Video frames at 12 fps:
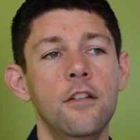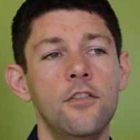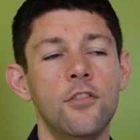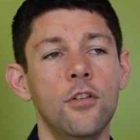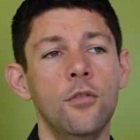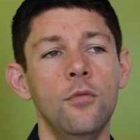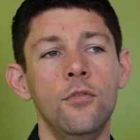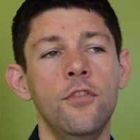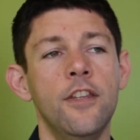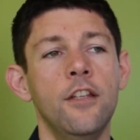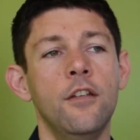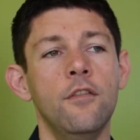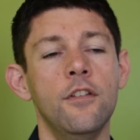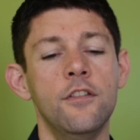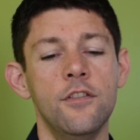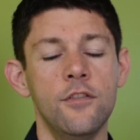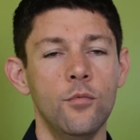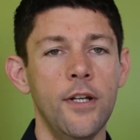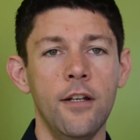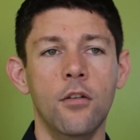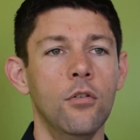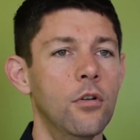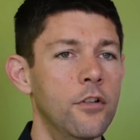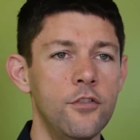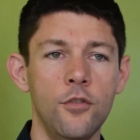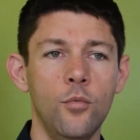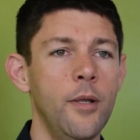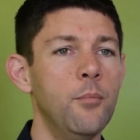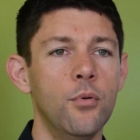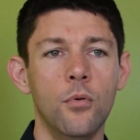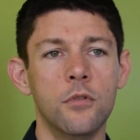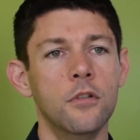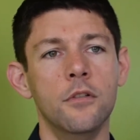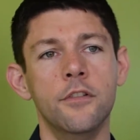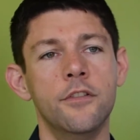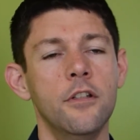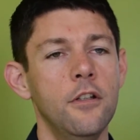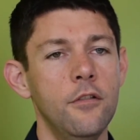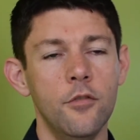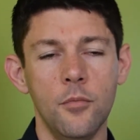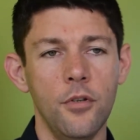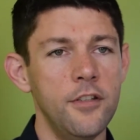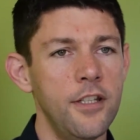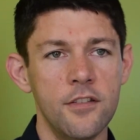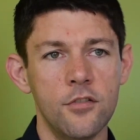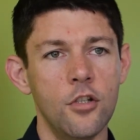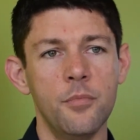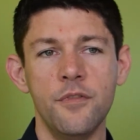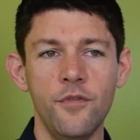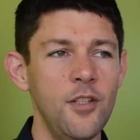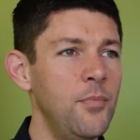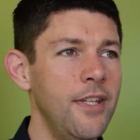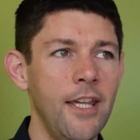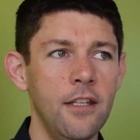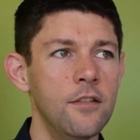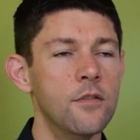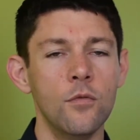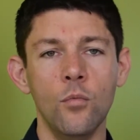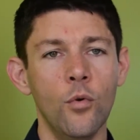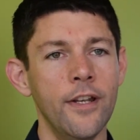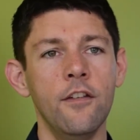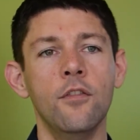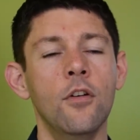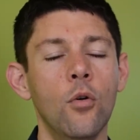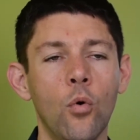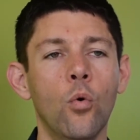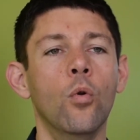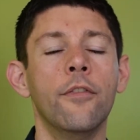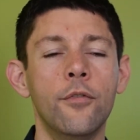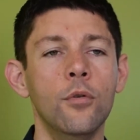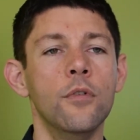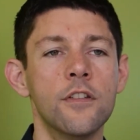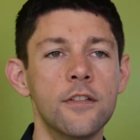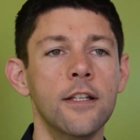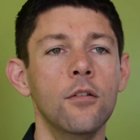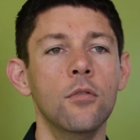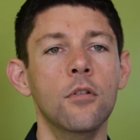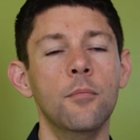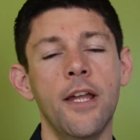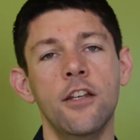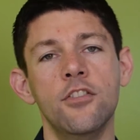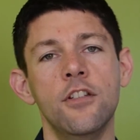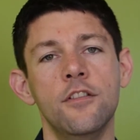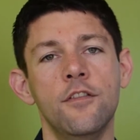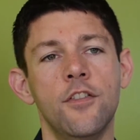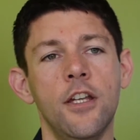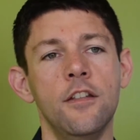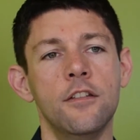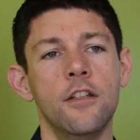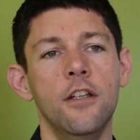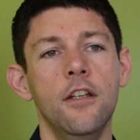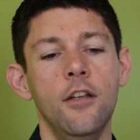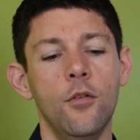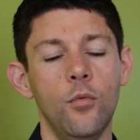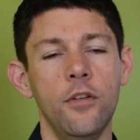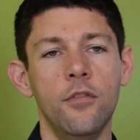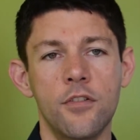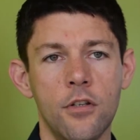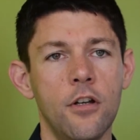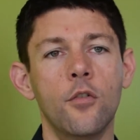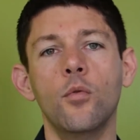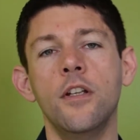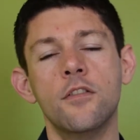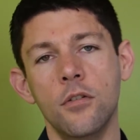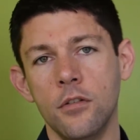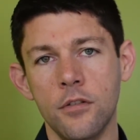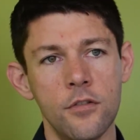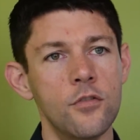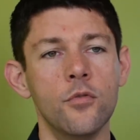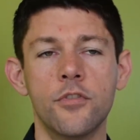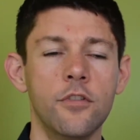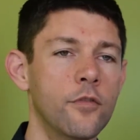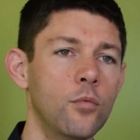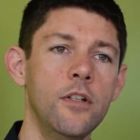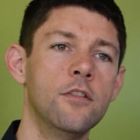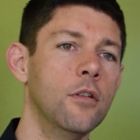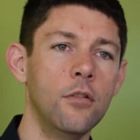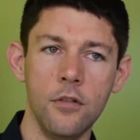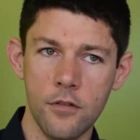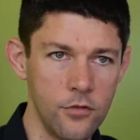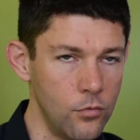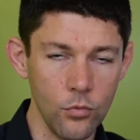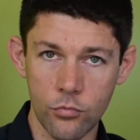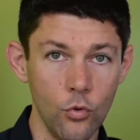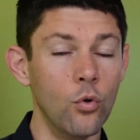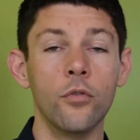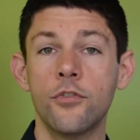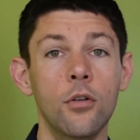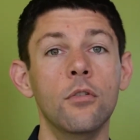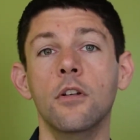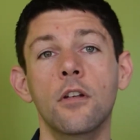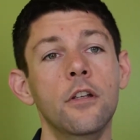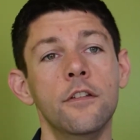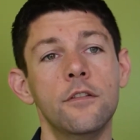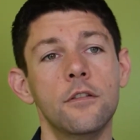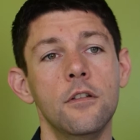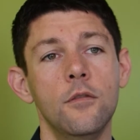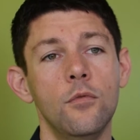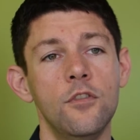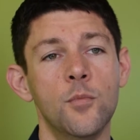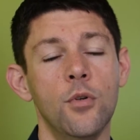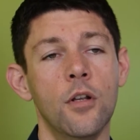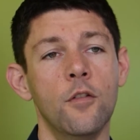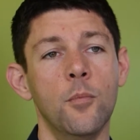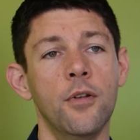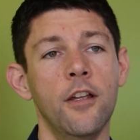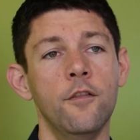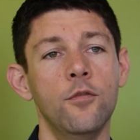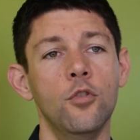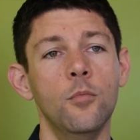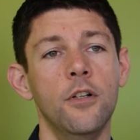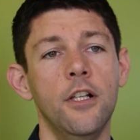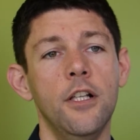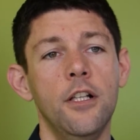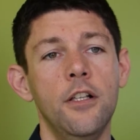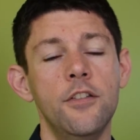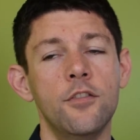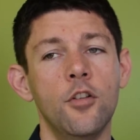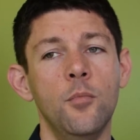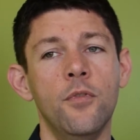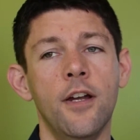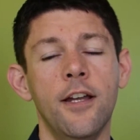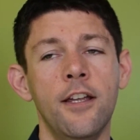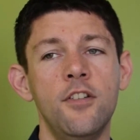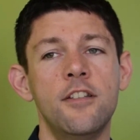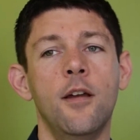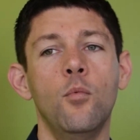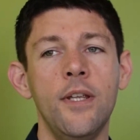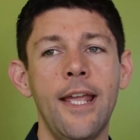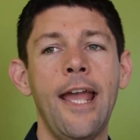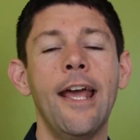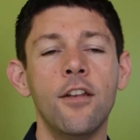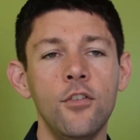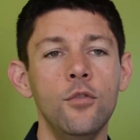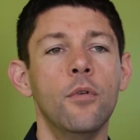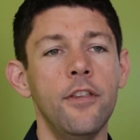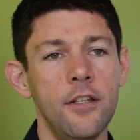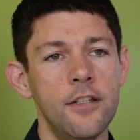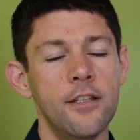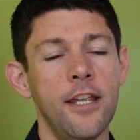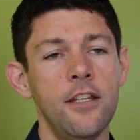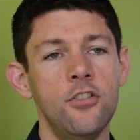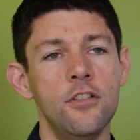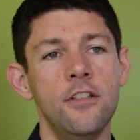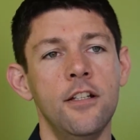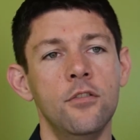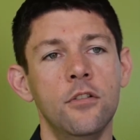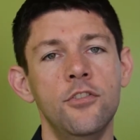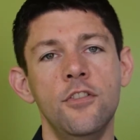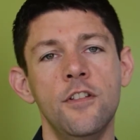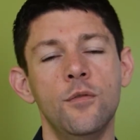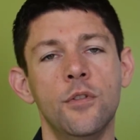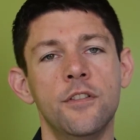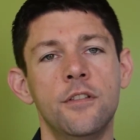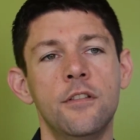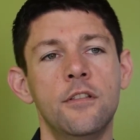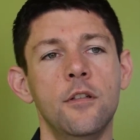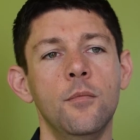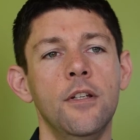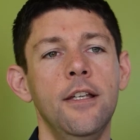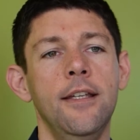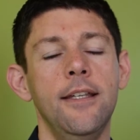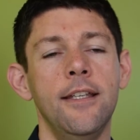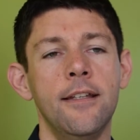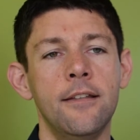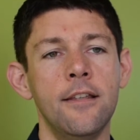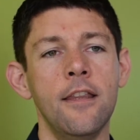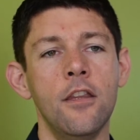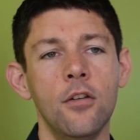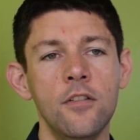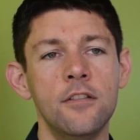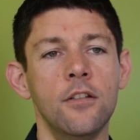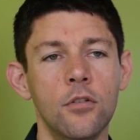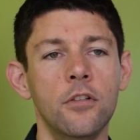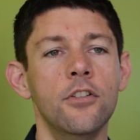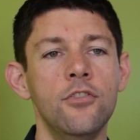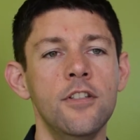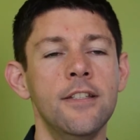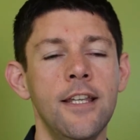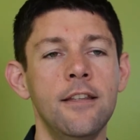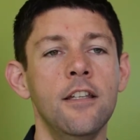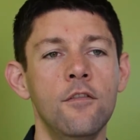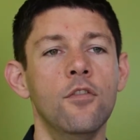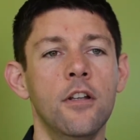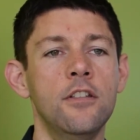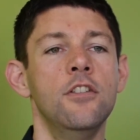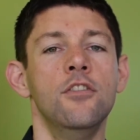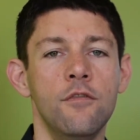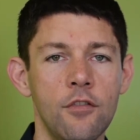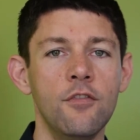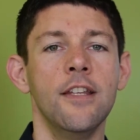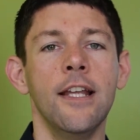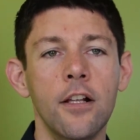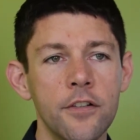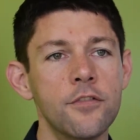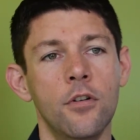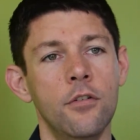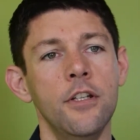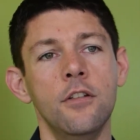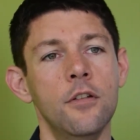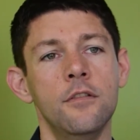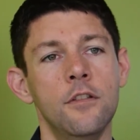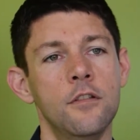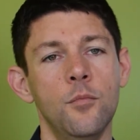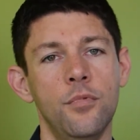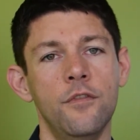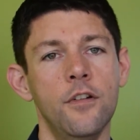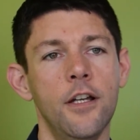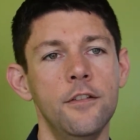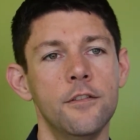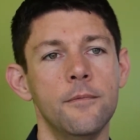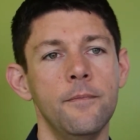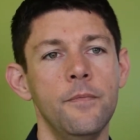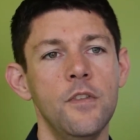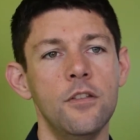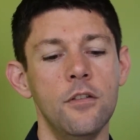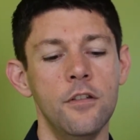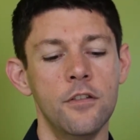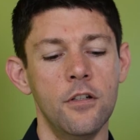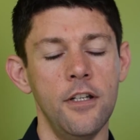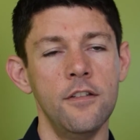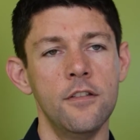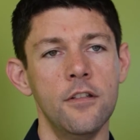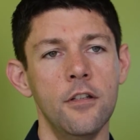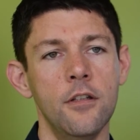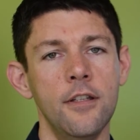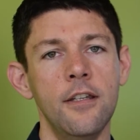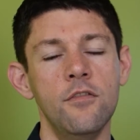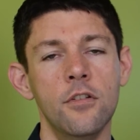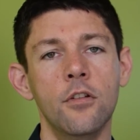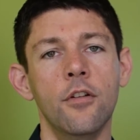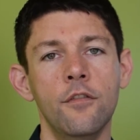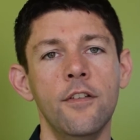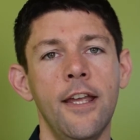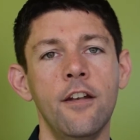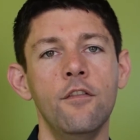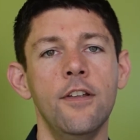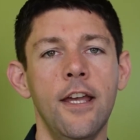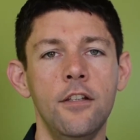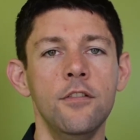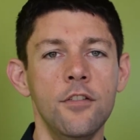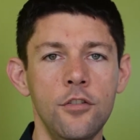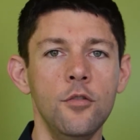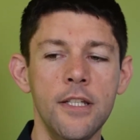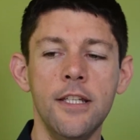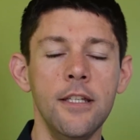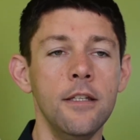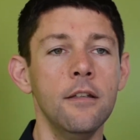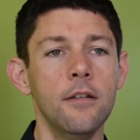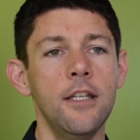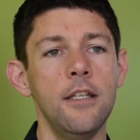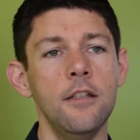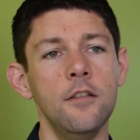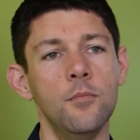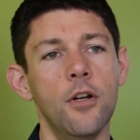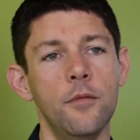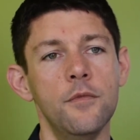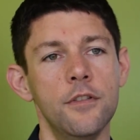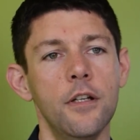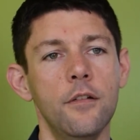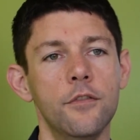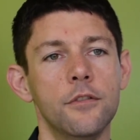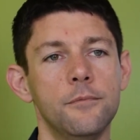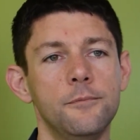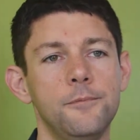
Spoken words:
So you think of this as a way to log on to your web portals, remote desktops, VPNs, whatever, all through a single managed interface, whether it's hardware tokens or software tokens or tokenless, which is part of our platform. So by every time we add a new authentication technology into our system, those technologies get the advantage of everything else that our ecosystem provides. So this gives a lot of added value to YubiKeys by themselves.